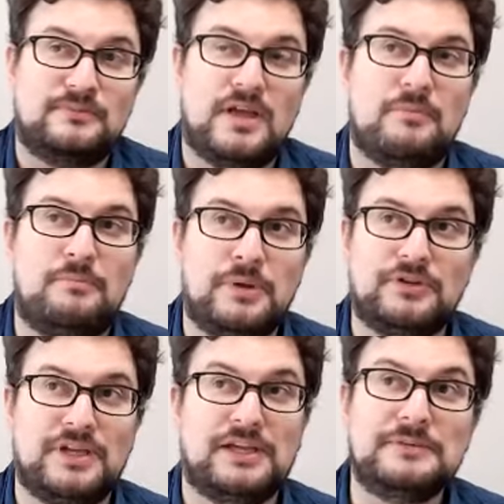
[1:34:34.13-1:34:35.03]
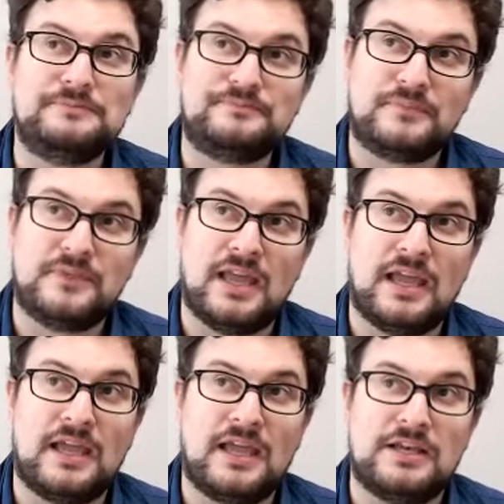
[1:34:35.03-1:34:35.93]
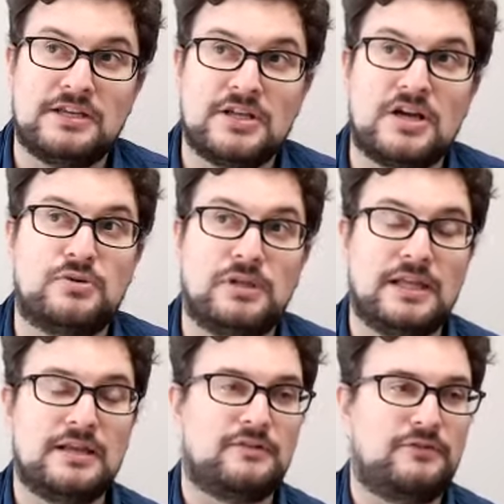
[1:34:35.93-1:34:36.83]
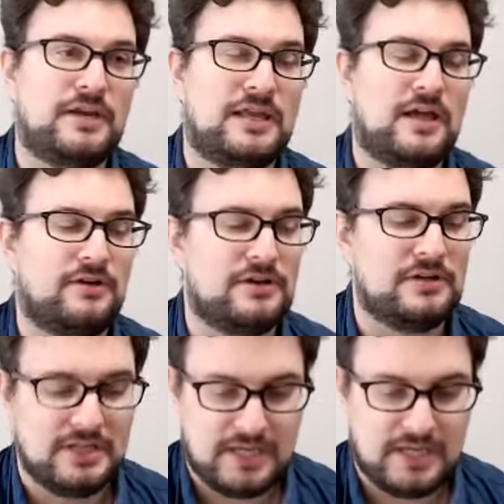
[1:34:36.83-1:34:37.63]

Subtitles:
a building and you talk to a lady at the front counter,